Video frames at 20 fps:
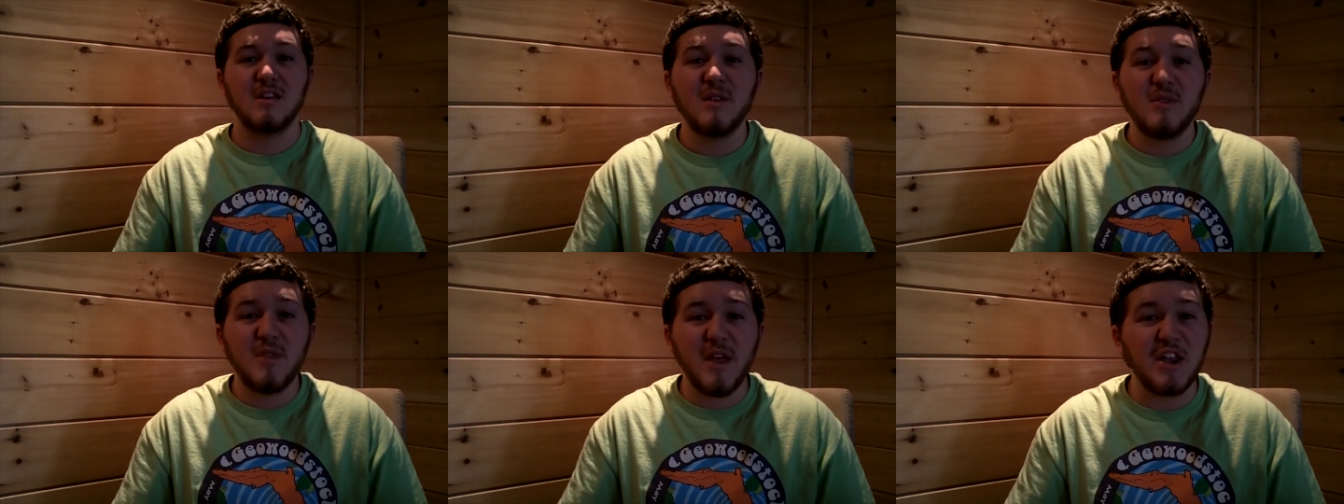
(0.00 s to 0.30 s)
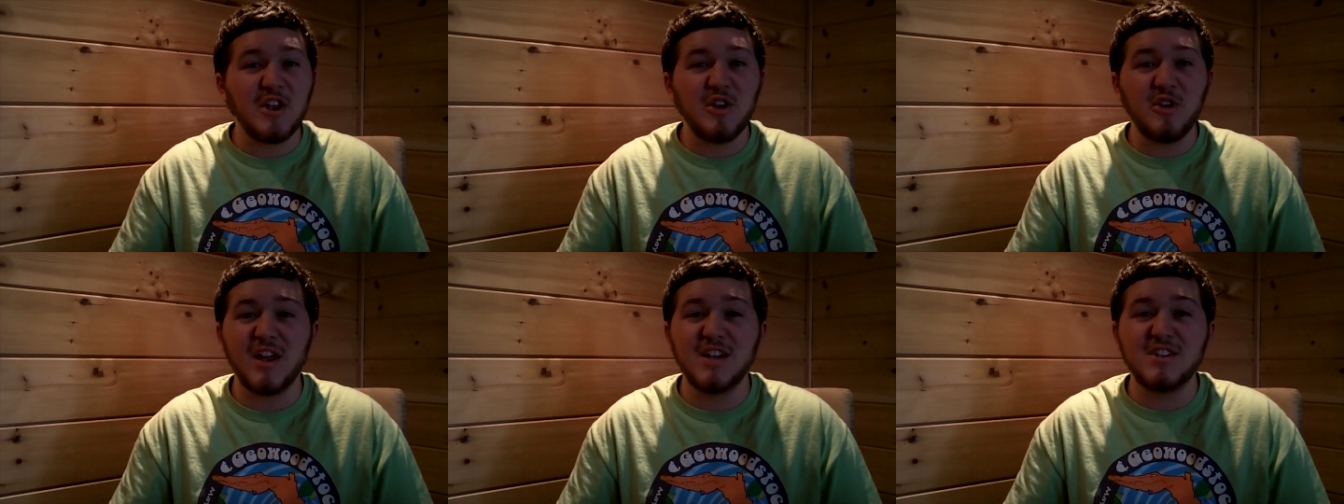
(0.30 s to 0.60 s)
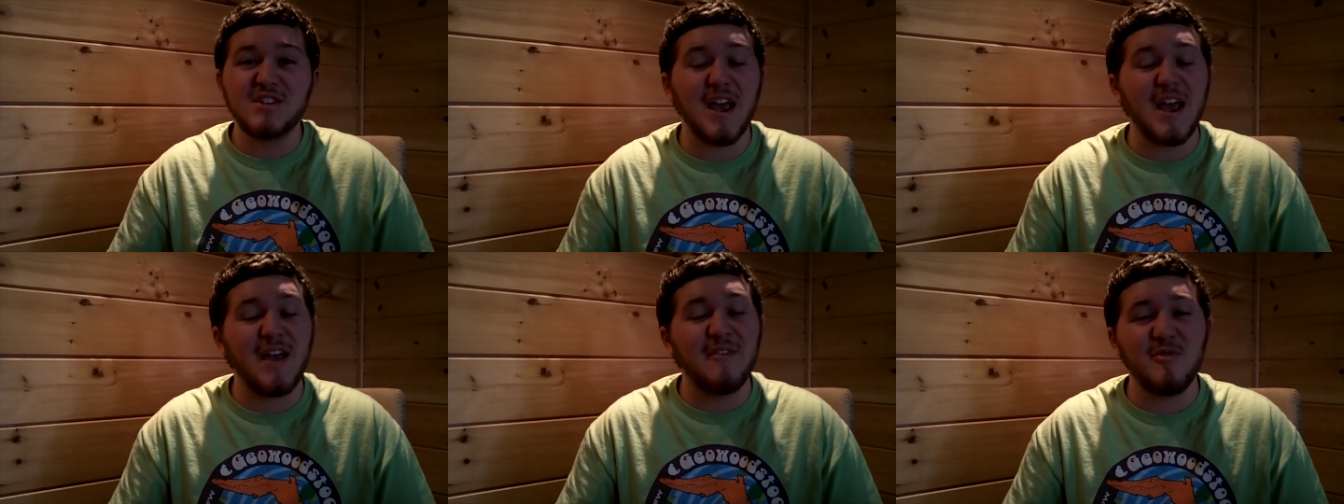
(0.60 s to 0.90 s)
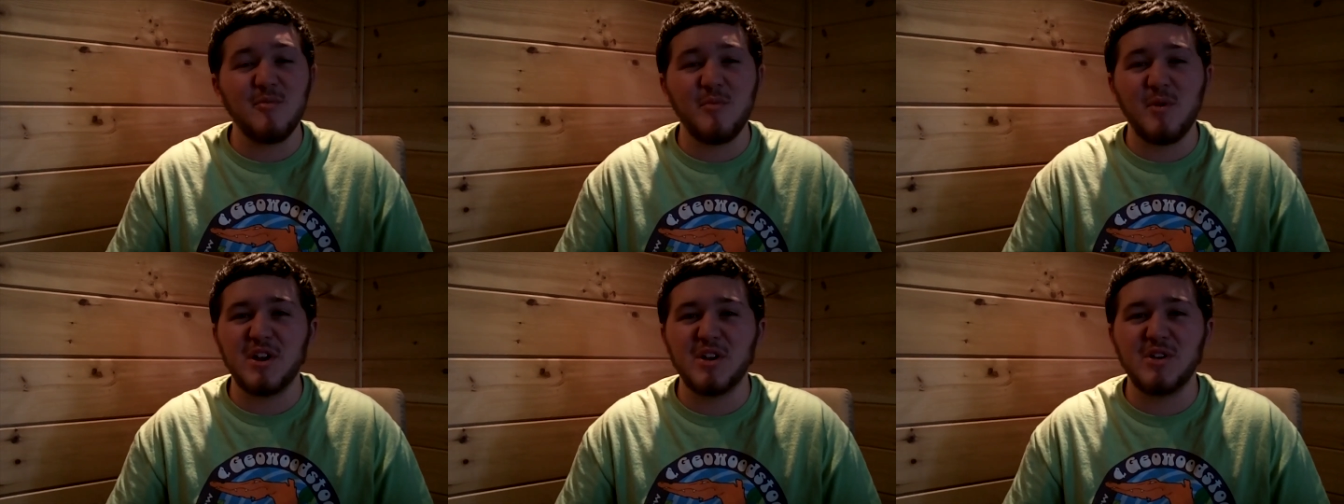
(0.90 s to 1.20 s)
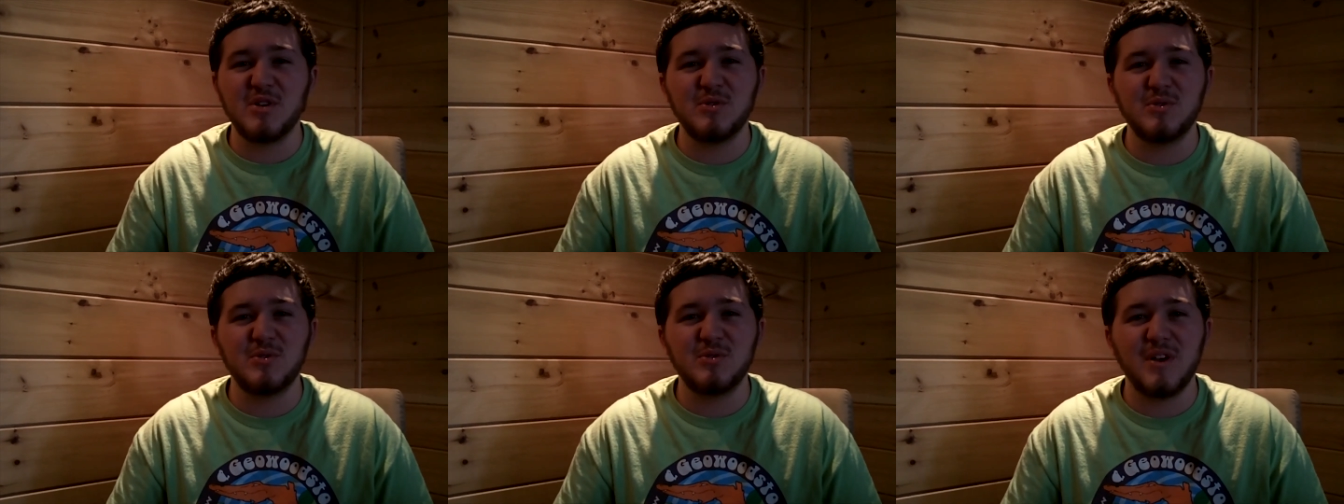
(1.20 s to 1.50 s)
Thank you again to everybody
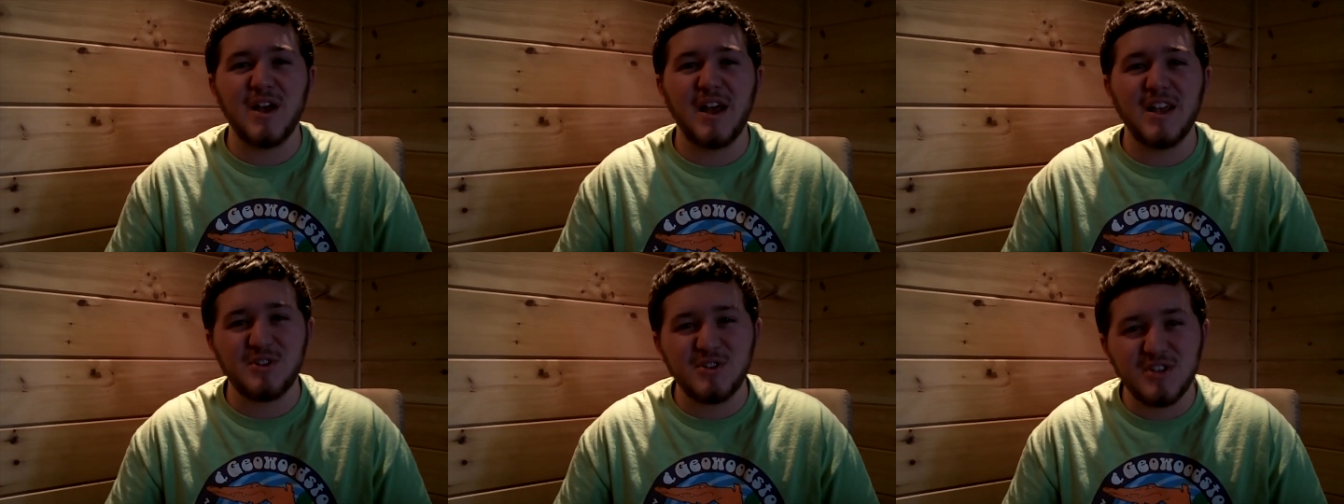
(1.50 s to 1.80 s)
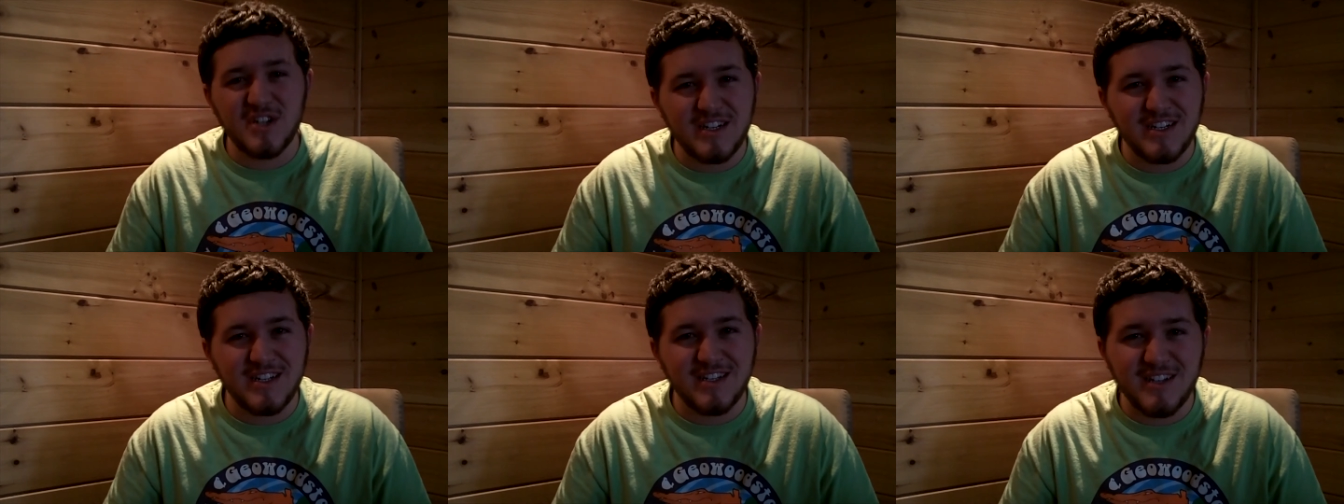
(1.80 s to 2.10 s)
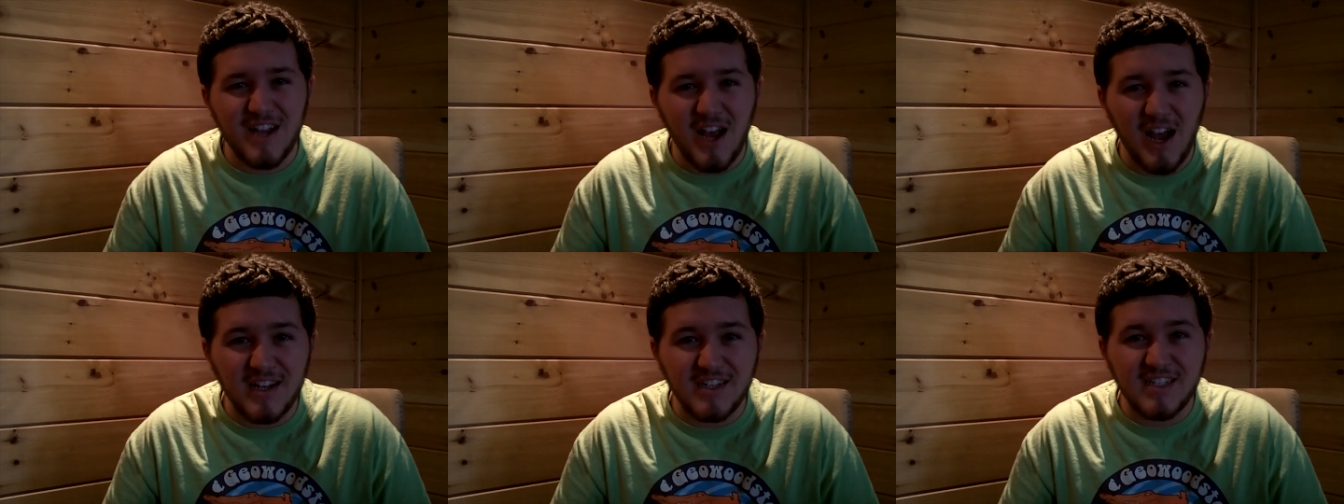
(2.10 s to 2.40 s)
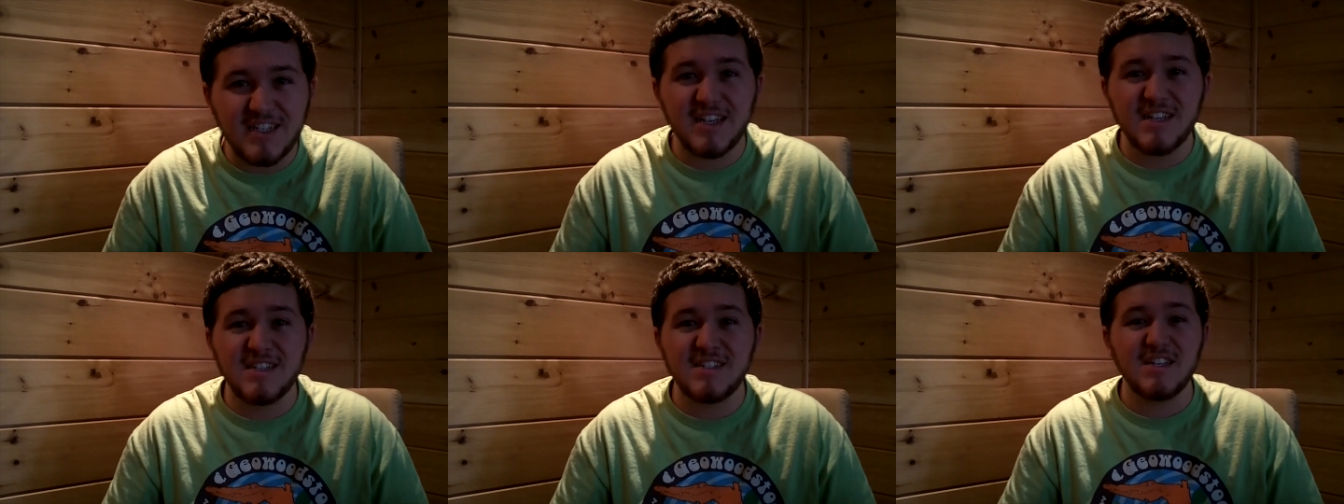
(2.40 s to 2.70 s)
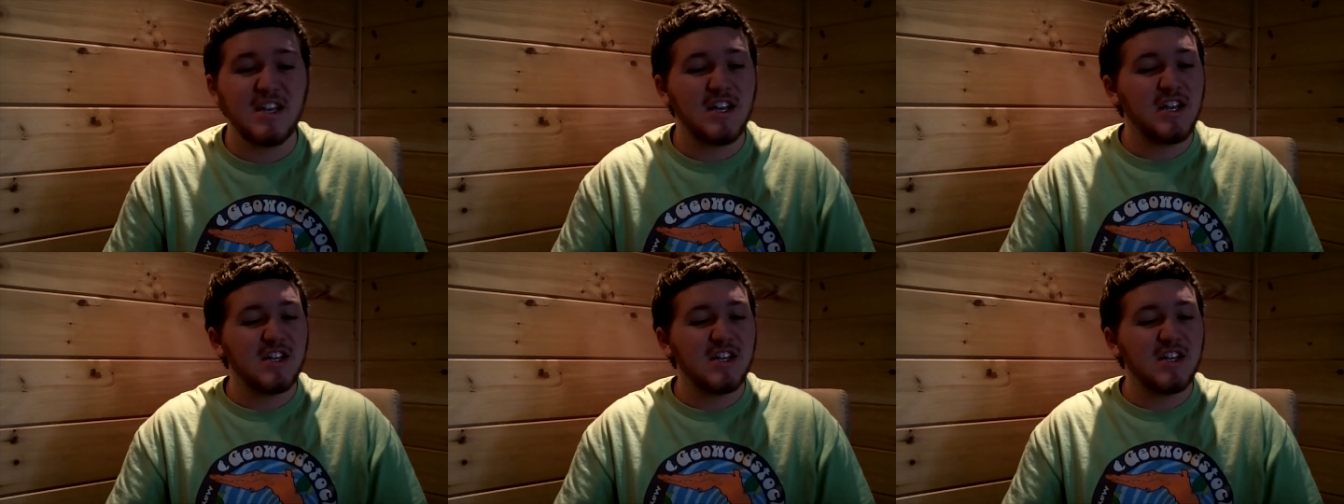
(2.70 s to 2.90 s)
who entered into this contest.